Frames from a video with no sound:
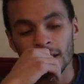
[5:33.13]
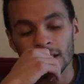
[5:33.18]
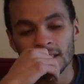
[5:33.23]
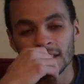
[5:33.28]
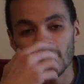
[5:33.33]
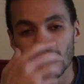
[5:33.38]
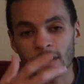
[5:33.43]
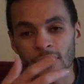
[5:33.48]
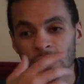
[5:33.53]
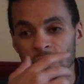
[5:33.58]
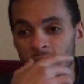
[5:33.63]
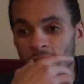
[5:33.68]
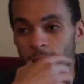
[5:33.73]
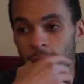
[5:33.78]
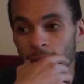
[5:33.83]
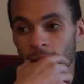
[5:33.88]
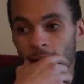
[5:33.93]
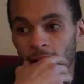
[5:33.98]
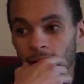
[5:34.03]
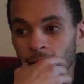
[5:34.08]
Shout out to Jay
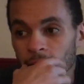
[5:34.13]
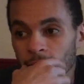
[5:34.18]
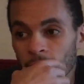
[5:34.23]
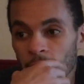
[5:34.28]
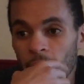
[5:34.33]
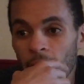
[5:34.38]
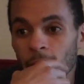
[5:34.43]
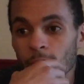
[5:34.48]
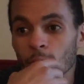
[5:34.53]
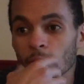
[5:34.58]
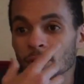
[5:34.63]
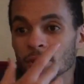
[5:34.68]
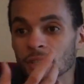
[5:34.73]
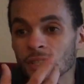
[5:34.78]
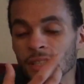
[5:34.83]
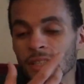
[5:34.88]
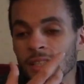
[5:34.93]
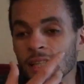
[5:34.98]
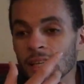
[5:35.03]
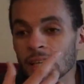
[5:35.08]
Black. I
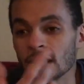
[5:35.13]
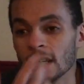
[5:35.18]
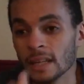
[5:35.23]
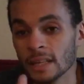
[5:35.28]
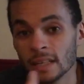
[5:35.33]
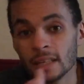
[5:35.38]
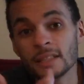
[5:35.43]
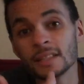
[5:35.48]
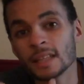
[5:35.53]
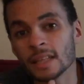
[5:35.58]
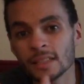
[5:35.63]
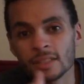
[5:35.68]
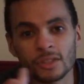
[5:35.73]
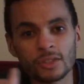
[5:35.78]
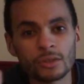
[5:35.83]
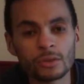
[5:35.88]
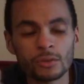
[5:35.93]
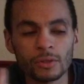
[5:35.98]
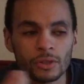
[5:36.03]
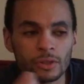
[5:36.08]
personally say, and he says
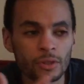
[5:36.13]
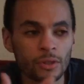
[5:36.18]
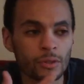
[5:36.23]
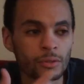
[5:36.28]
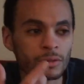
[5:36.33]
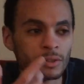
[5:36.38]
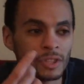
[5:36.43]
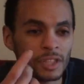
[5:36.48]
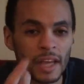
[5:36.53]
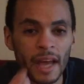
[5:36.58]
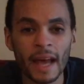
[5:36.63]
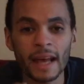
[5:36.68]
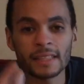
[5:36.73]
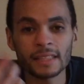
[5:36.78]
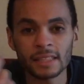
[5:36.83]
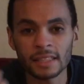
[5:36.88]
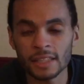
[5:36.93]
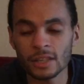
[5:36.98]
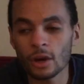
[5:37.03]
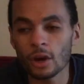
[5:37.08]
it too,
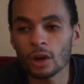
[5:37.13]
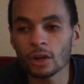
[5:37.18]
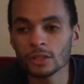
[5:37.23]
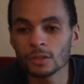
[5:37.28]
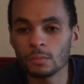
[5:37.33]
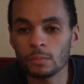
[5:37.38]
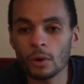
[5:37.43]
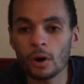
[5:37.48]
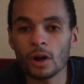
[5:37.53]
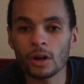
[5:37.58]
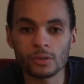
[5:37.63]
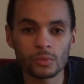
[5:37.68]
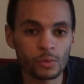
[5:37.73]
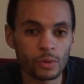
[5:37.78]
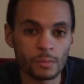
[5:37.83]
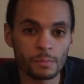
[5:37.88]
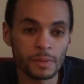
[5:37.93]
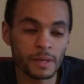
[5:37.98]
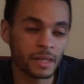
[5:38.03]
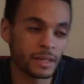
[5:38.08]
Jazz and E Hart's bars
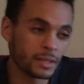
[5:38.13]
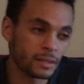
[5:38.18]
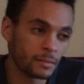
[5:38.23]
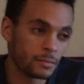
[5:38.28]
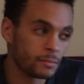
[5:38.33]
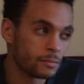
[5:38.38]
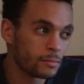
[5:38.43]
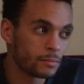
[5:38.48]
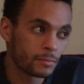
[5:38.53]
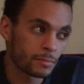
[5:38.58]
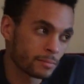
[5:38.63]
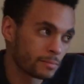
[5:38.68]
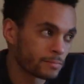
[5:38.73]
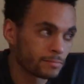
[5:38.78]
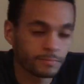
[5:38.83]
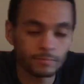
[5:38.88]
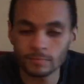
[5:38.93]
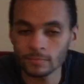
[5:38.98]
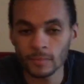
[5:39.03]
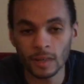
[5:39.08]
would have beaten
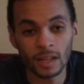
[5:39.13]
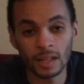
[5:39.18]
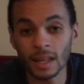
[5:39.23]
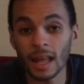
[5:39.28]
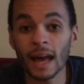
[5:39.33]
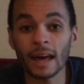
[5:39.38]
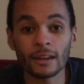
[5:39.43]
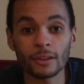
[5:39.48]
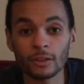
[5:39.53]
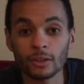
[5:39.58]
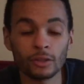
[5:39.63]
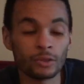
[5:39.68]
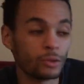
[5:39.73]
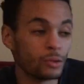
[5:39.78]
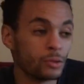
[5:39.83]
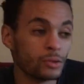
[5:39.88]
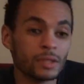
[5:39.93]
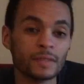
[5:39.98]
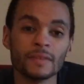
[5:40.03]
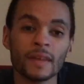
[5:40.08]
a lot of the
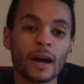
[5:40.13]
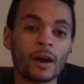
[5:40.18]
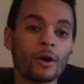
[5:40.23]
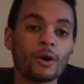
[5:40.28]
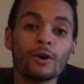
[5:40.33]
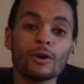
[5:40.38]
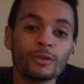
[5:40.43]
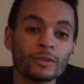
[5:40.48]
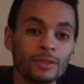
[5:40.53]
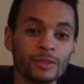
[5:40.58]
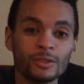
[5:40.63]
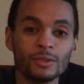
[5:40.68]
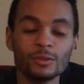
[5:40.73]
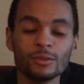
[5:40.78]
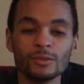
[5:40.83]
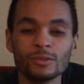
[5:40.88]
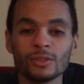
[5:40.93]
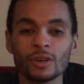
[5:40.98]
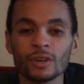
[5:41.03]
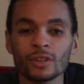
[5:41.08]
dudes, if not all the
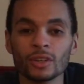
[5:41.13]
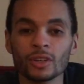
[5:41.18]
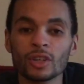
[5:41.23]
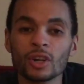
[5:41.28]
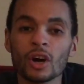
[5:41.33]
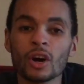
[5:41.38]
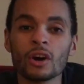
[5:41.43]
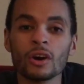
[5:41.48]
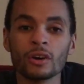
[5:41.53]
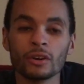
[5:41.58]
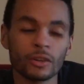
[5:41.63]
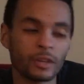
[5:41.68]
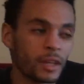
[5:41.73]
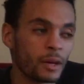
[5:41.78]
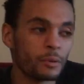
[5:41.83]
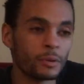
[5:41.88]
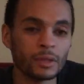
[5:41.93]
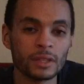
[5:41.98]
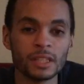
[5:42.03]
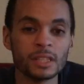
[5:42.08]
dudes on the card, or
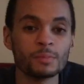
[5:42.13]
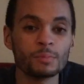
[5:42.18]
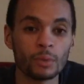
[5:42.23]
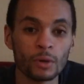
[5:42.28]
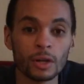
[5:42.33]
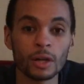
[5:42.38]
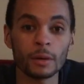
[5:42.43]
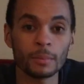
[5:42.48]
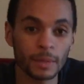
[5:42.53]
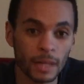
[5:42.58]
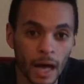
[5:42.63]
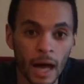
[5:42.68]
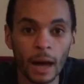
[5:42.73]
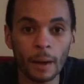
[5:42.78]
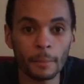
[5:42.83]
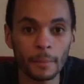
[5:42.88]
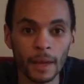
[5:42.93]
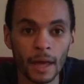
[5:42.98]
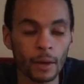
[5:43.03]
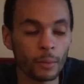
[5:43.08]
they would at least put up
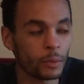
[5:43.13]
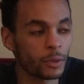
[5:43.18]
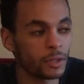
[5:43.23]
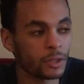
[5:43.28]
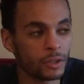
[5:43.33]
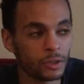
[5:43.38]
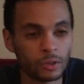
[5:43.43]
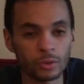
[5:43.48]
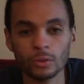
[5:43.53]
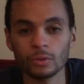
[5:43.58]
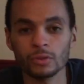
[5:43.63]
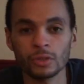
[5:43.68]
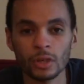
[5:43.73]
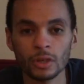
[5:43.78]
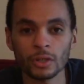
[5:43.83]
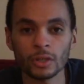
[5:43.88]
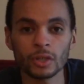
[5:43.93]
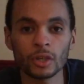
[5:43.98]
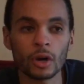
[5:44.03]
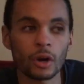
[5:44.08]
combat with the dudes
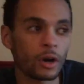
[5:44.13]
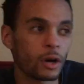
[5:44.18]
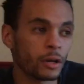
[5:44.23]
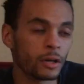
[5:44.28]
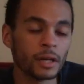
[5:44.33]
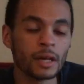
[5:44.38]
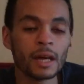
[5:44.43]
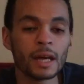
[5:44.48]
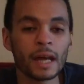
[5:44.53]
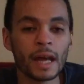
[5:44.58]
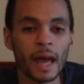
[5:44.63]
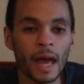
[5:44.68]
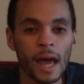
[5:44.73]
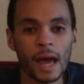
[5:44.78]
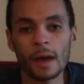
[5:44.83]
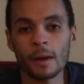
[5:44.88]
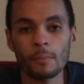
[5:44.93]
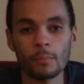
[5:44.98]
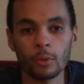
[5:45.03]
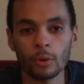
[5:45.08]
on the card
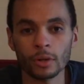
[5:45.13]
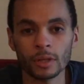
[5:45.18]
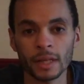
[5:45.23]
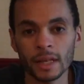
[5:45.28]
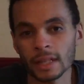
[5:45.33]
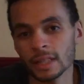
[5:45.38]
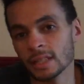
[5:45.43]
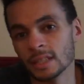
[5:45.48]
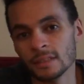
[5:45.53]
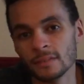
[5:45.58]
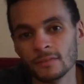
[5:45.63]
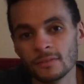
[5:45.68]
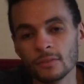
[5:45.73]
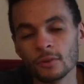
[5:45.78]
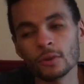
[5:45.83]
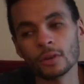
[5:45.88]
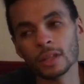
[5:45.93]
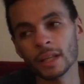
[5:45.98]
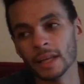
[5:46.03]
at Born Legacy 4.